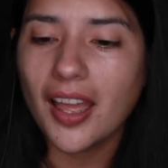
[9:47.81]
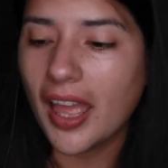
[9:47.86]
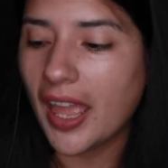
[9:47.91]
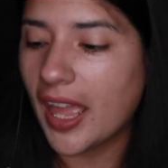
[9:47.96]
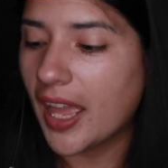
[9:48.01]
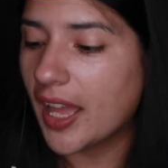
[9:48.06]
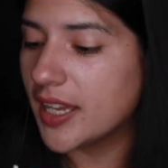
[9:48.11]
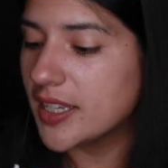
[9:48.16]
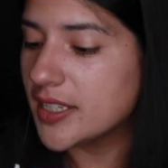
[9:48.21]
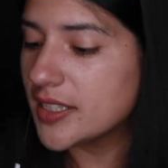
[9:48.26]

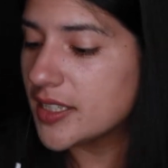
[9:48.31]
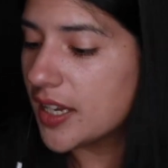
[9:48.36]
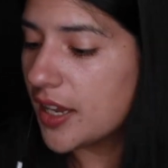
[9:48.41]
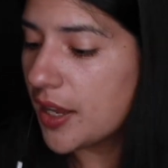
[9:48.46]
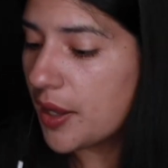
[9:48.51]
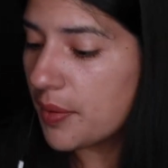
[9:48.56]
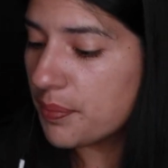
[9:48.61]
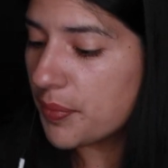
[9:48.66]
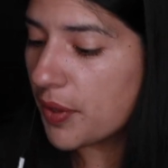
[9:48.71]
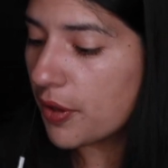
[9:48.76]
And
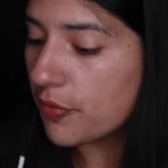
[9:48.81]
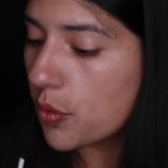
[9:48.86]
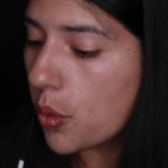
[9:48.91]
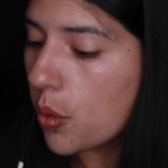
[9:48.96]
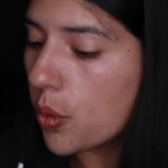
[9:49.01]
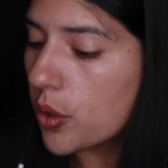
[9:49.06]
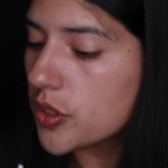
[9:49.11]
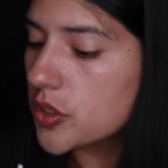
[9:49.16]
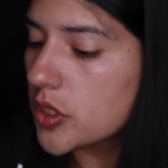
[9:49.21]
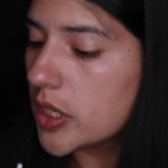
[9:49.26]
of
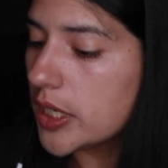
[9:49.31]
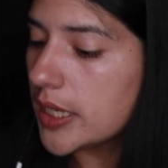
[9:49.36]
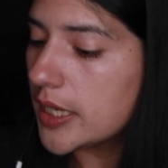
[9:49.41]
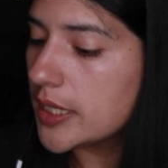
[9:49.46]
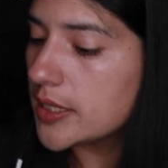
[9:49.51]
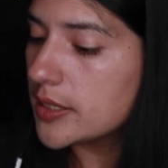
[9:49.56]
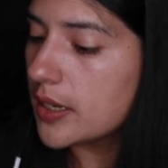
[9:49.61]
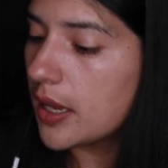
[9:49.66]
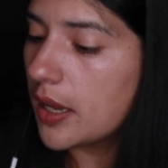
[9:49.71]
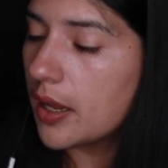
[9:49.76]
course it
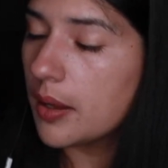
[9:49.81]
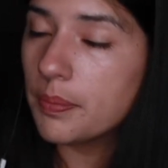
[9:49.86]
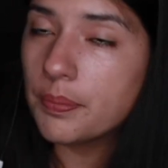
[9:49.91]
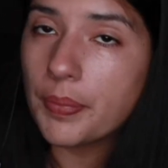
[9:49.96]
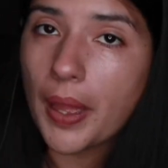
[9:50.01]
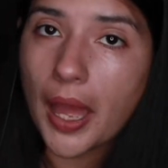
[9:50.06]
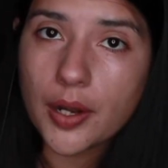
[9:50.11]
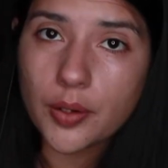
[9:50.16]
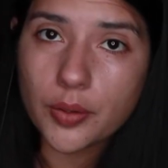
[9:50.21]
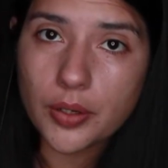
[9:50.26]
is
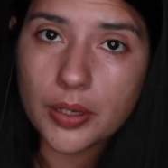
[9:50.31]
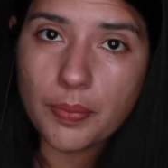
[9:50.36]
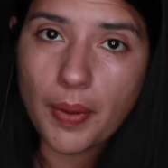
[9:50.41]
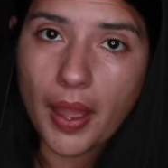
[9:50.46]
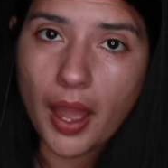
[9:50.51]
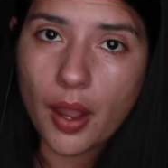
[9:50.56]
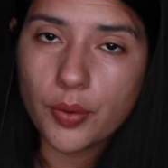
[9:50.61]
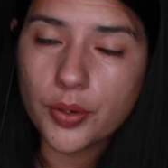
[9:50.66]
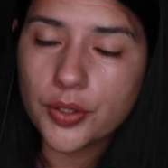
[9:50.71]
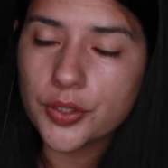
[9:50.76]
battery
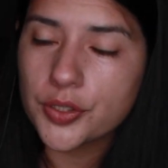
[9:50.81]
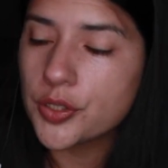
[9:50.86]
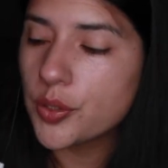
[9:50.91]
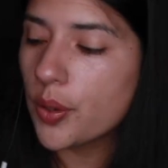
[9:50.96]
powered.